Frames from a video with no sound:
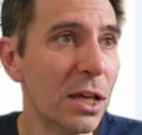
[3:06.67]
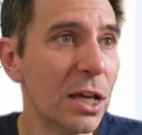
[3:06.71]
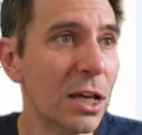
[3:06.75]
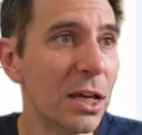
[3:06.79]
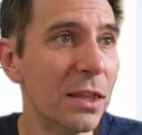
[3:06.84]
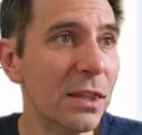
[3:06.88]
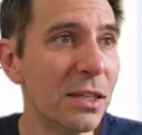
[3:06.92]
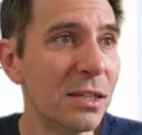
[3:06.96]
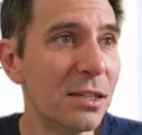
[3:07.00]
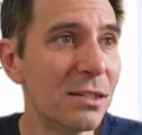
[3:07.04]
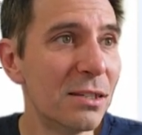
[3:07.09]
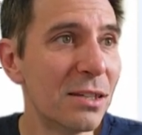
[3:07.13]

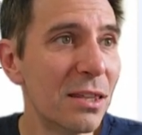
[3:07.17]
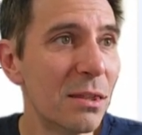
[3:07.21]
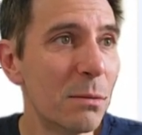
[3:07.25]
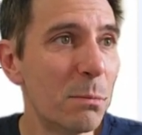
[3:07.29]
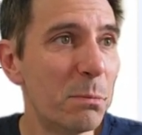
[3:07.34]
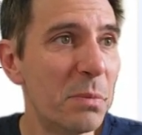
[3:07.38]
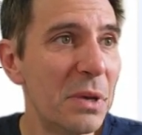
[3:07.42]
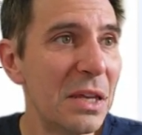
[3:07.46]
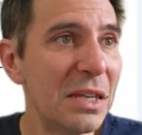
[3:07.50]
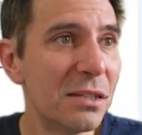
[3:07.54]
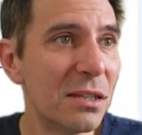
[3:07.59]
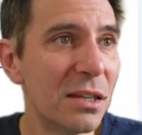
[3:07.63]
And this is in the
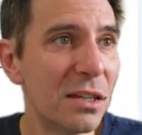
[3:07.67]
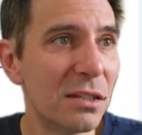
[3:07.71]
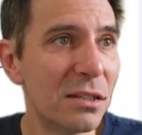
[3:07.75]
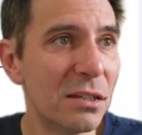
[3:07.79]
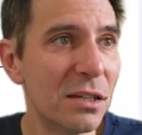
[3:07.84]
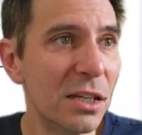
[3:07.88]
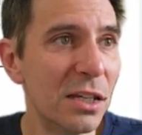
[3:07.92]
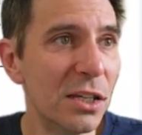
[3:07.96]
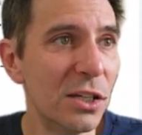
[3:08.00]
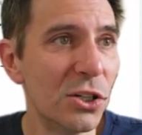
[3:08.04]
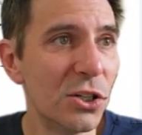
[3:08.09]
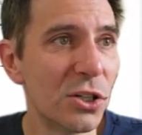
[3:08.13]
business
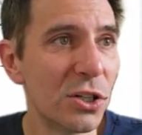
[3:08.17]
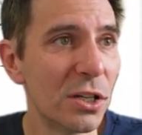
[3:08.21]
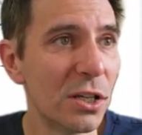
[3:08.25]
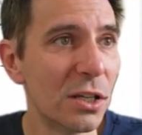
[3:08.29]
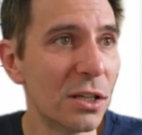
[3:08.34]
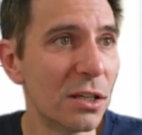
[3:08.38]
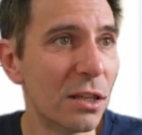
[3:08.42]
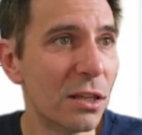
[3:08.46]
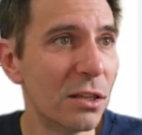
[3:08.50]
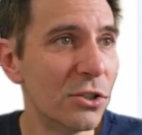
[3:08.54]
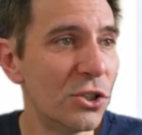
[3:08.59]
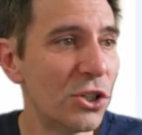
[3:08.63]
niche,
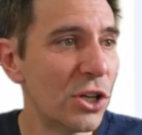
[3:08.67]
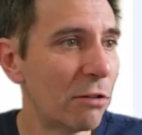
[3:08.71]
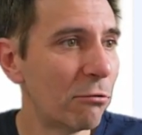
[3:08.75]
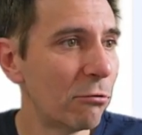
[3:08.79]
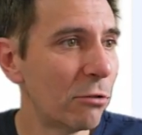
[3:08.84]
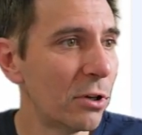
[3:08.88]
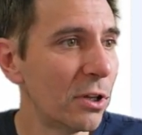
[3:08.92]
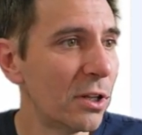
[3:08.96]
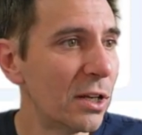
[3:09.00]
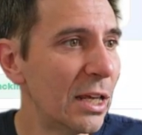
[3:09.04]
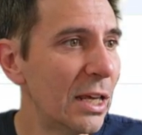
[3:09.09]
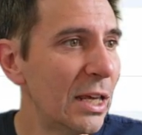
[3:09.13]
the
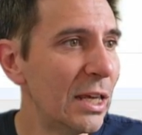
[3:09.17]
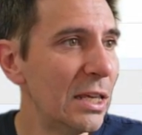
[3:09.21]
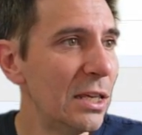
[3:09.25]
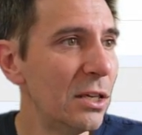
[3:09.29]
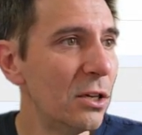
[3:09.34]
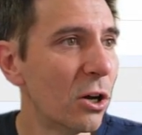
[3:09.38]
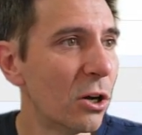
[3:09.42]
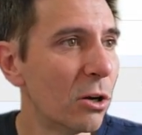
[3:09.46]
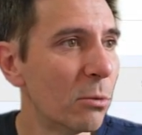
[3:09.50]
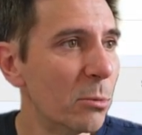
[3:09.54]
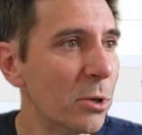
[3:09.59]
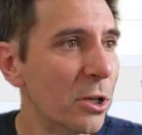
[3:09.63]
general and
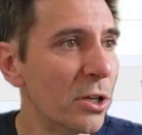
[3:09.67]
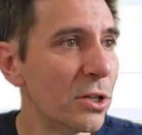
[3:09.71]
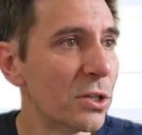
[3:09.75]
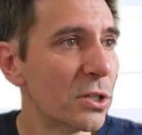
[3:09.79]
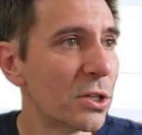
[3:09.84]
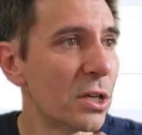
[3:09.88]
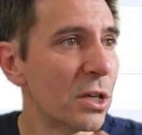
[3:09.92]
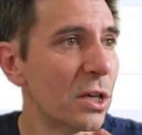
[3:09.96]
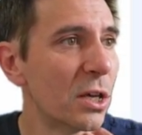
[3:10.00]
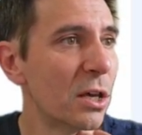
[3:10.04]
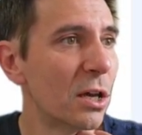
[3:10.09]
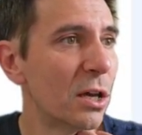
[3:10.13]

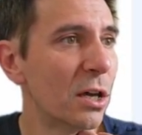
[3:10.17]
e-commerce.